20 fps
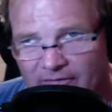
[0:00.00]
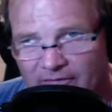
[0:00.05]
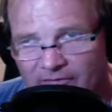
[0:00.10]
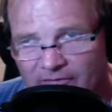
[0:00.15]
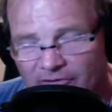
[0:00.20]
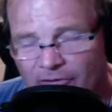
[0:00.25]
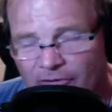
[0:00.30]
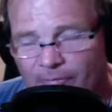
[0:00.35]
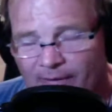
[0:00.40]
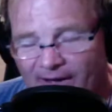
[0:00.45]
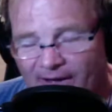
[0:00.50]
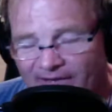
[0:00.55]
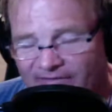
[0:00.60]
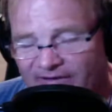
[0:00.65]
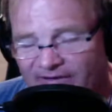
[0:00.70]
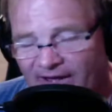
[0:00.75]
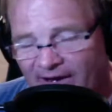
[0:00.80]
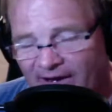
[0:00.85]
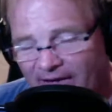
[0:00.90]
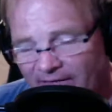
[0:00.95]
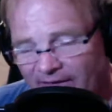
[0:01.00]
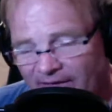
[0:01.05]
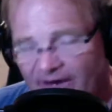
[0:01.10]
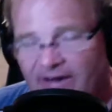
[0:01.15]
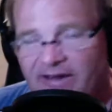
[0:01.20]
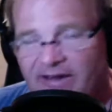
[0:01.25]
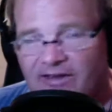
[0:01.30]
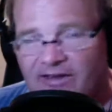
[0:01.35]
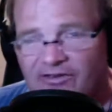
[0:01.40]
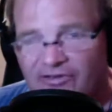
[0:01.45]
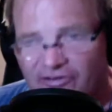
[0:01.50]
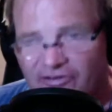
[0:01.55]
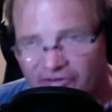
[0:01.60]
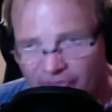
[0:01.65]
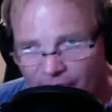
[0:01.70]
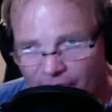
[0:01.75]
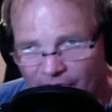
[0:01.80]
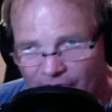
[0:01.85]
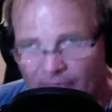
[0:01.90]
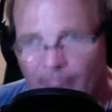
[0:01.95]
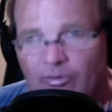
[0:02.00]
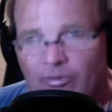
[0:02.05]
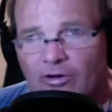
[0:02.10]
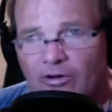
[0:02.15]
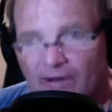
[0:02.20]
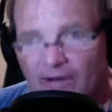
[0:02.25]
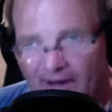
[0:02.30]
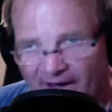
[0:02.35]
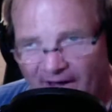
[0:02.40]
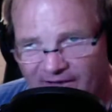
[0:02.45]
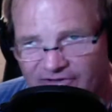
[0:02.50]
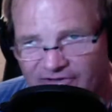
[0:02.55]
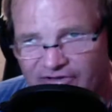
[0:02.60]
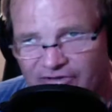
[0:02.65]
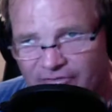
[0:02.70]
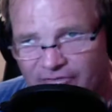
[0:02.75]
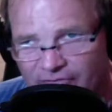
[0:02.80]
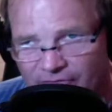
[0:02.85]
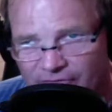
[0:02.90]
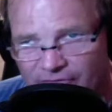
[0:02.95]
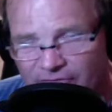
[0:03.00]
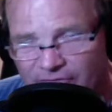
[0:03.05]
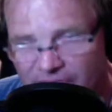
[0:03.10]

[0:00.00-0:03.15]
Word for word: loop antenna that is tunable as you